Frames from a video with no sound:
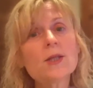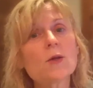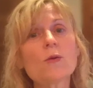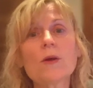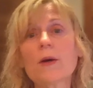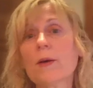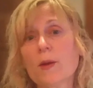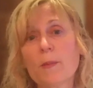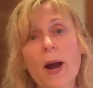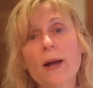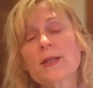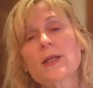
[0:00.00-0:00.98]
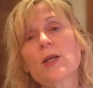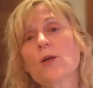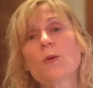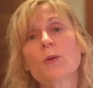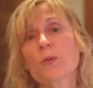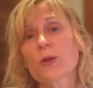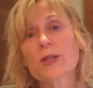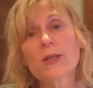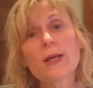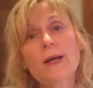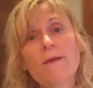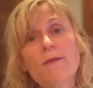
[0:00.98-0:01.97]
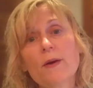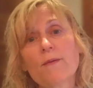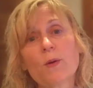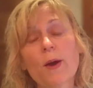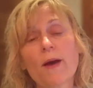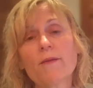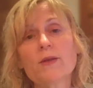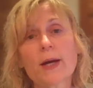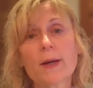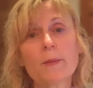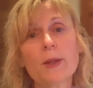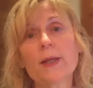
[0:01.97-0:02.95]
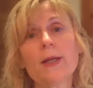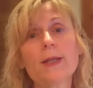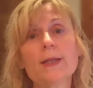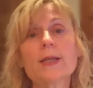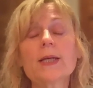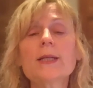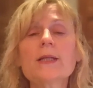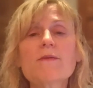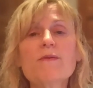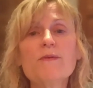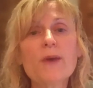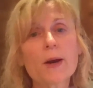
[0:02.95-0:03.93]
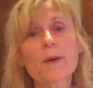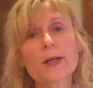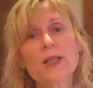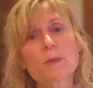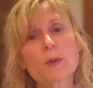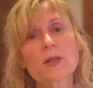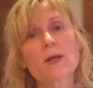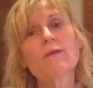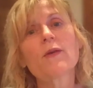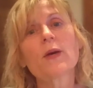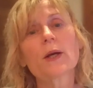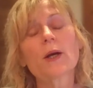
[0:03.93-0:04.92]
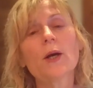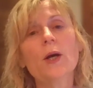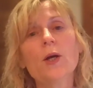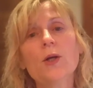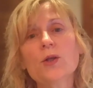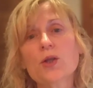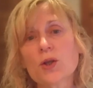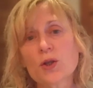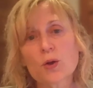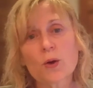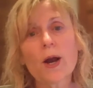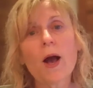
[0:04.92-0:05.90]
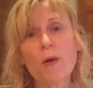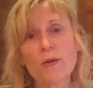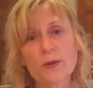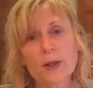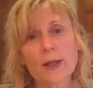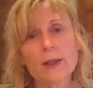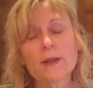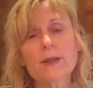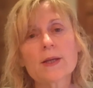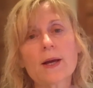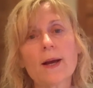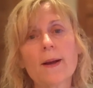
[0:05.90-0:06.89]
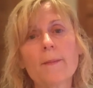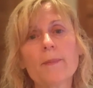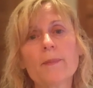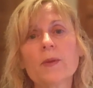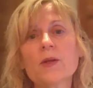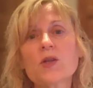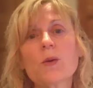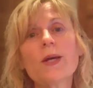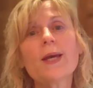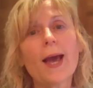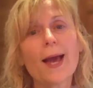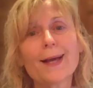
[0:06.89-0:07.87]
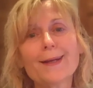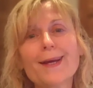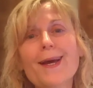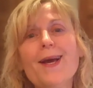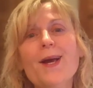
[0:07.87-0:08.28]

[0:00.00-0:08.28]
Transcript: So the the box that you would receive if you have diabetes is very specific to your health needs. Um, so again,